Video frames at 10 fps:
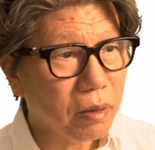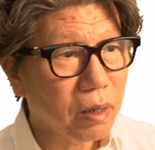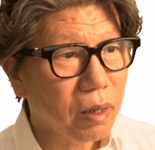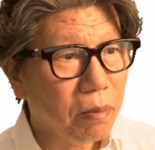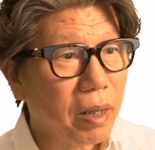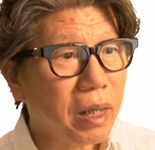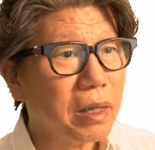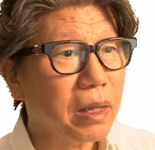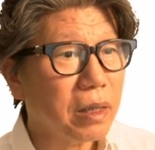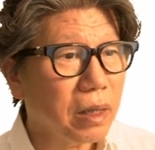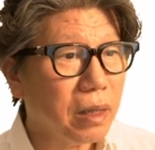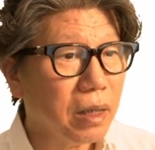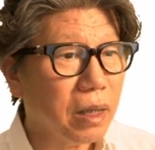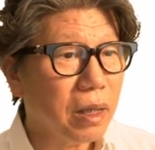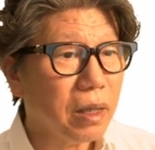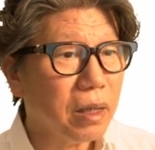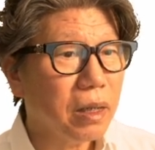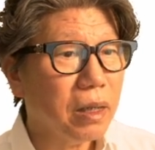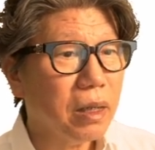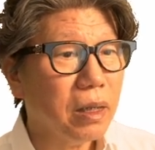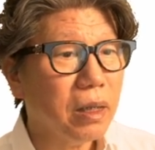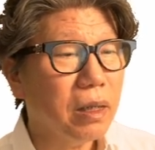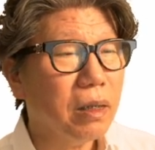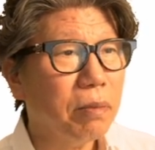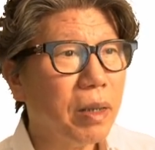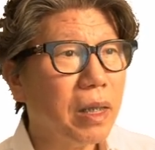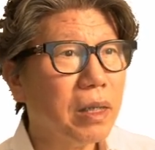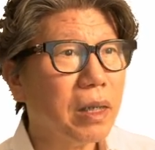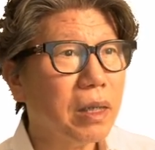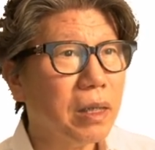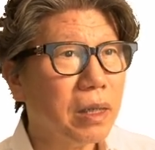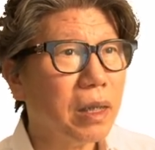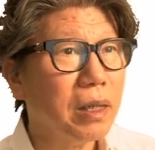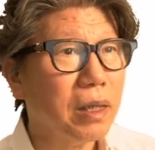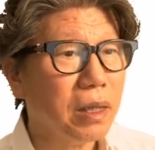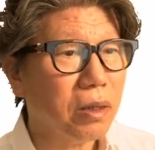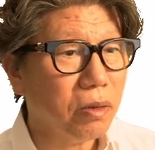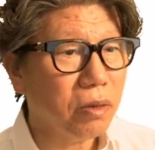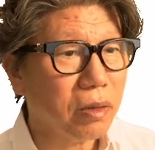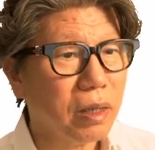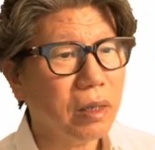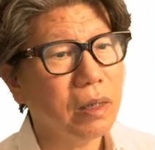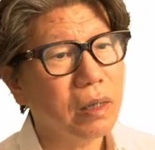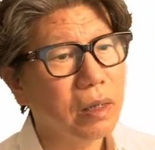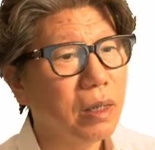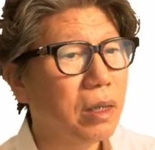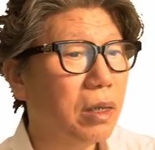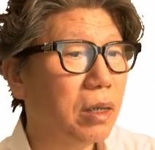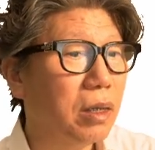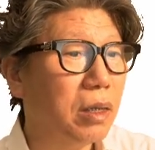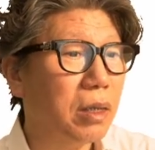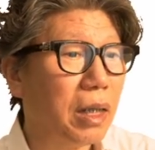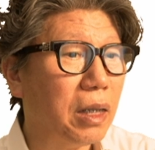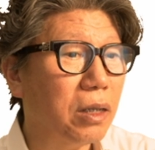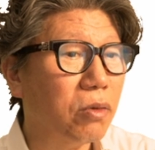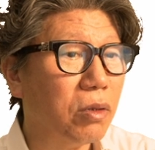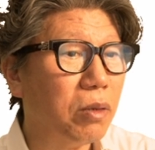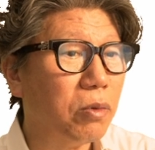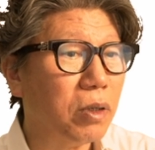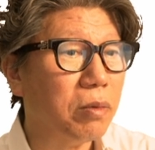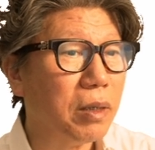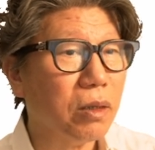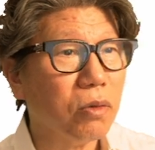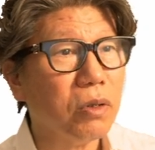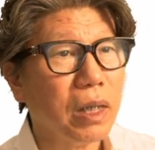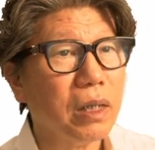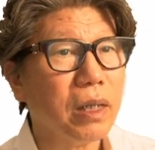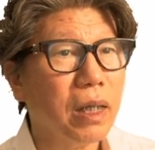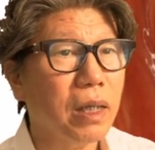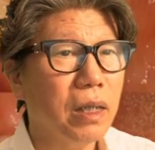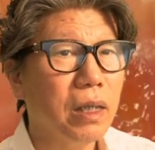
And as you can see, red indicates centric tooth contact, while blue indicates eccentric contact. These aspects